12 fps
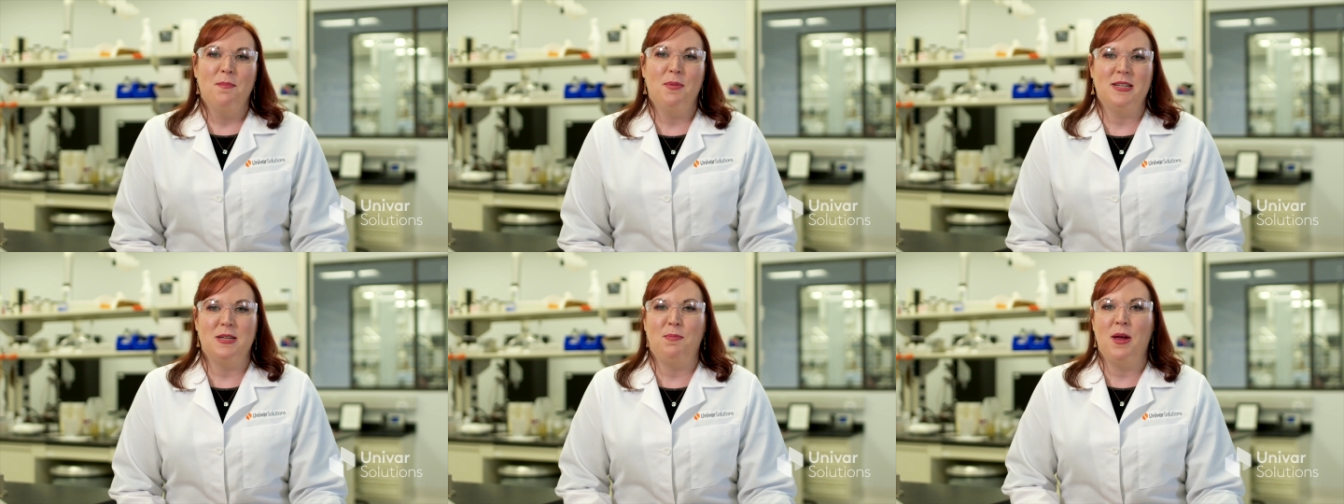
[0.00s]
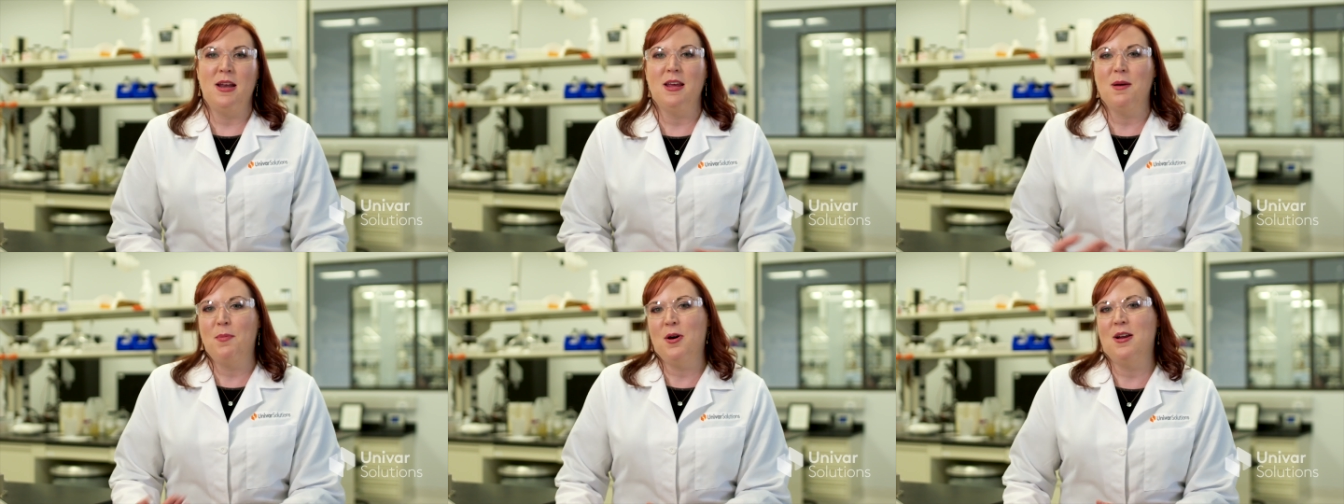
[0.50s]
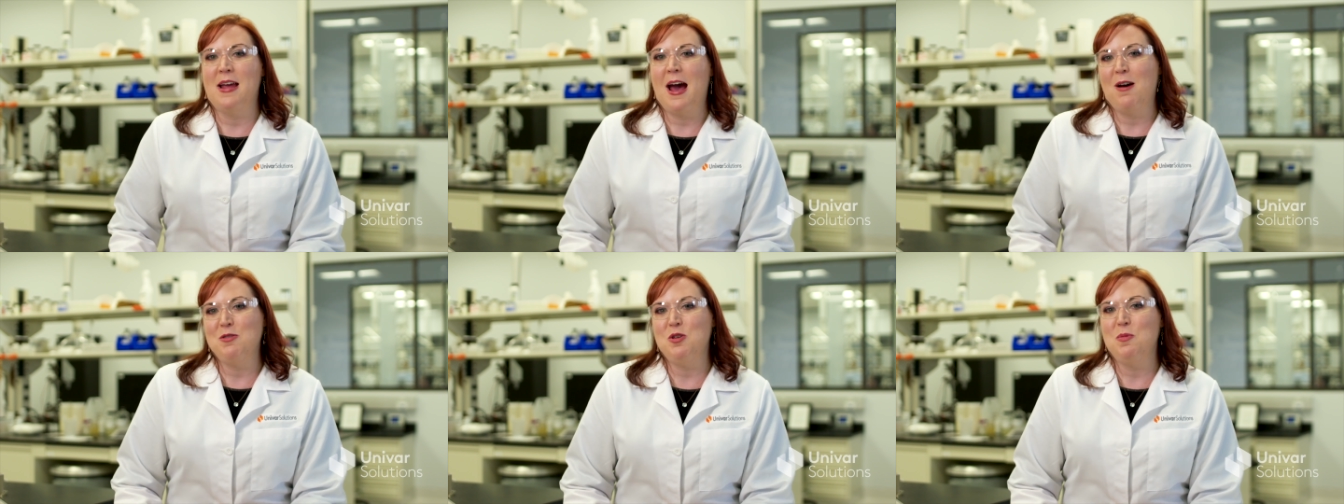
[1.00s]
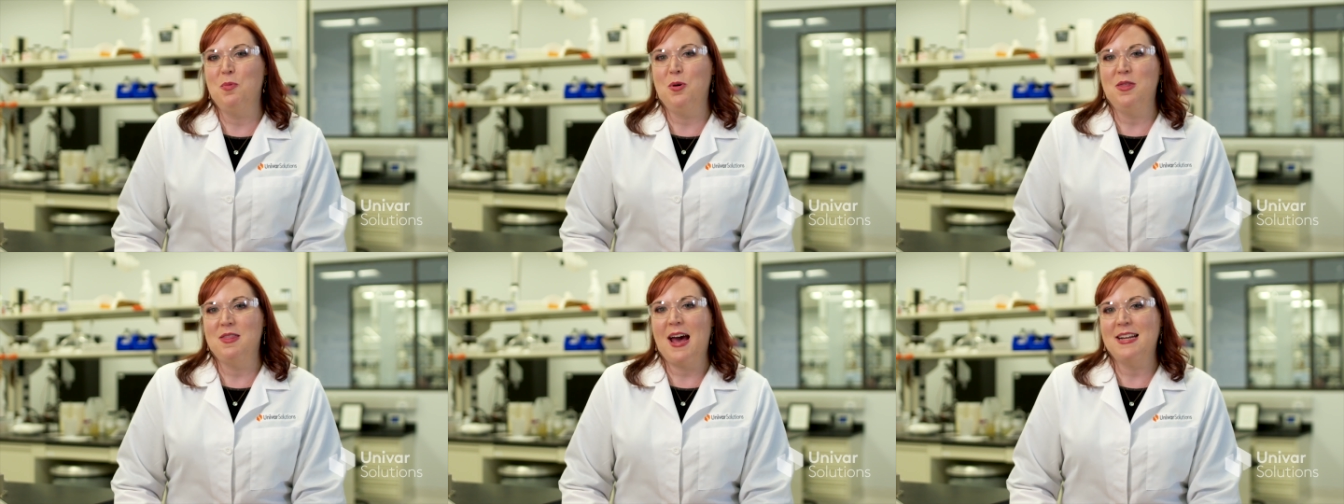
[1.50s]
but depending upon how you
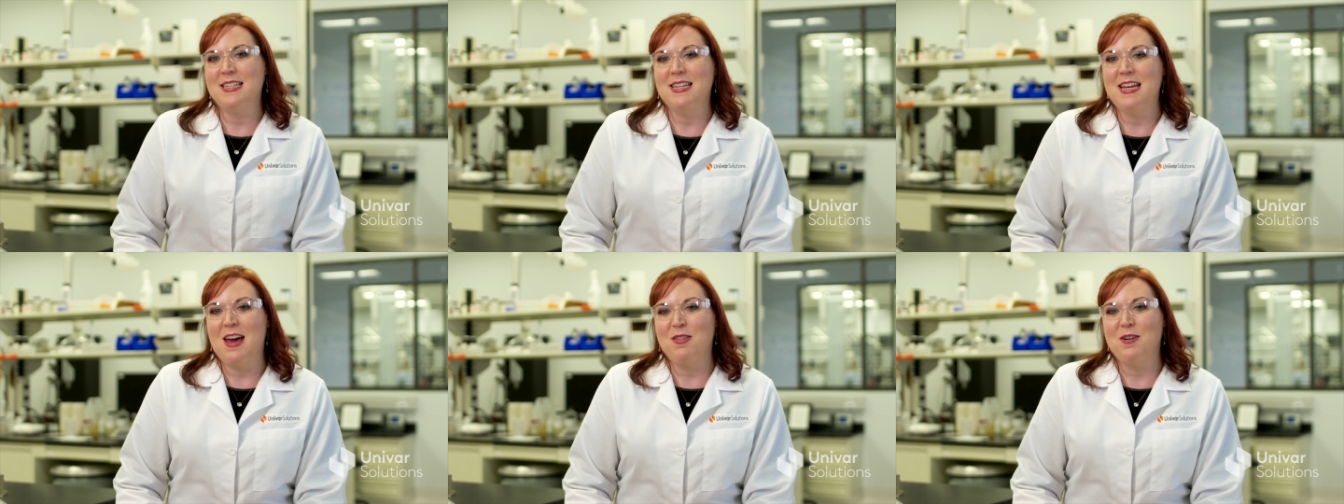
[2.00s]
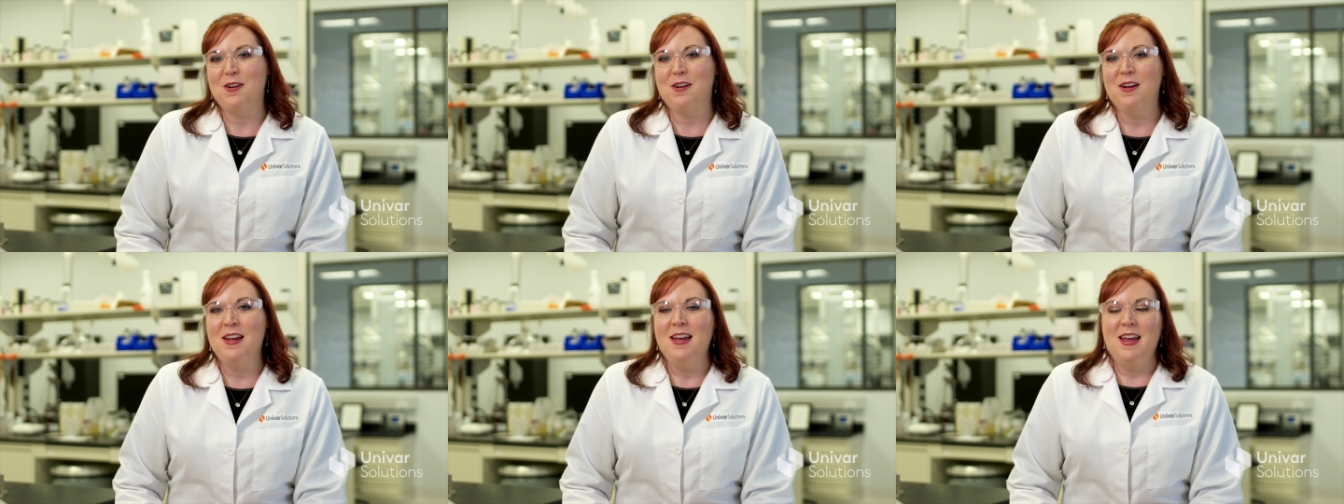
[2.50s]
put that together